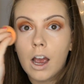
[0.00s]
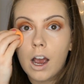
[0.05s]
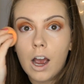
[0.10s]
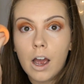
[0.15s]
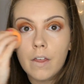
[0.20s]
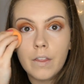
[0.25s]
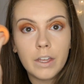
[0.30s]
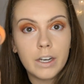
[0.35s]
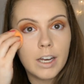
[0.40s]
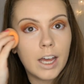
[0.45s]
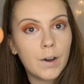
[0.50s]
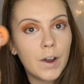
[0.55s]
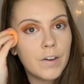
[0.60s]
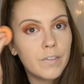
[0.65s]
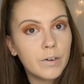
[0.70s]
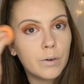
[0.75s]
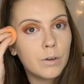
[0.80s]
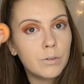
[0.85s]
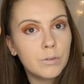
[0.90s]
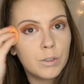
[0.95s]
and then now
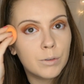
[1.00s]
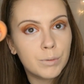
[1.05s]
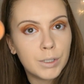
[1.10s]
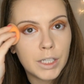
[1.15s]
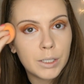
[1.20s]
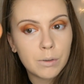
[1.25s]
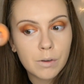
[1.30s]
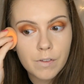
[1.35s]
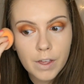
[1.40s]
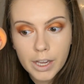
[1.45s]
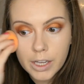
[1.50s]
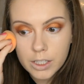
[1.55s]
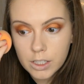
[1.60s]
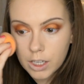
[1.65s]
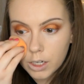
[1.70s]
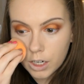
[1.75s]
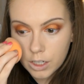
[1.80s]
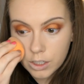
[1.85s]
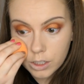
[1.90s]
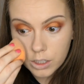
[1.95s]
everyone's obsessed with this,
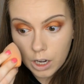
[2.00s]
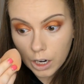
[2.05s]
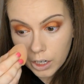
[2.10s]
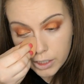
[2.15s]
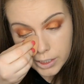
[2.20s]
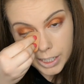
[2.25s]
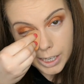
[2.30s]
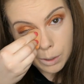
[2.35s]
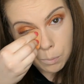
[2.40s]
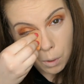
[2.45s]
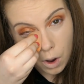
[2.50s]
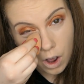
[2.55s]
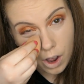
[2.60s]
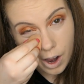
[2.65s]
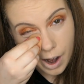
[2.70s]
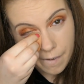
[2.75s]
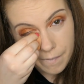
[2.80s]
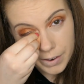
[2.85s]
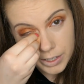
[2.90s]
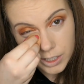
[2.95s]
and I see
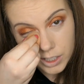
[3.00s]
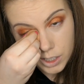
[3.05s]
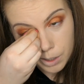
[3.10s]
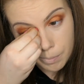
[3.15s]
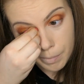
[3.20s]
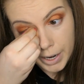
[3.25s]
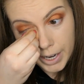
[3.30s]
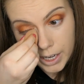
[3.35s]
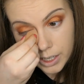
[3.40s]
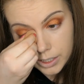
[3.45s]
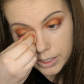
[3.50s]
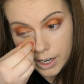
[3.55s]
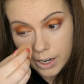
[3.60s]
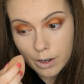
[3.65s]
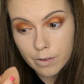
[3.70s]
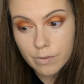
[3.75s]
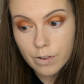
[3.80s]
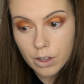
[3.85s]
why. This is amazing.